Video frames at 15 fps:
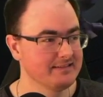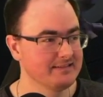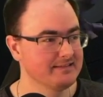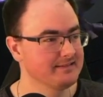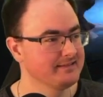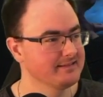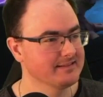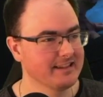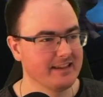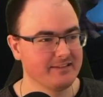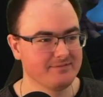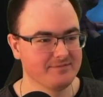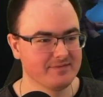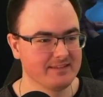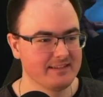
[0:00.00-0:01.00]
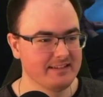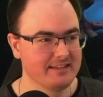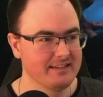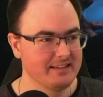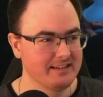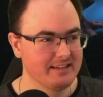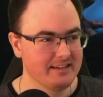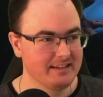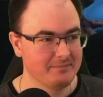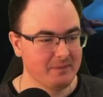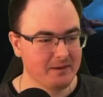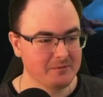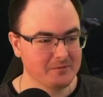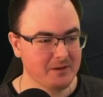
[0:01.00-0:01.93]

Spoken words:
Oh, okay. Bound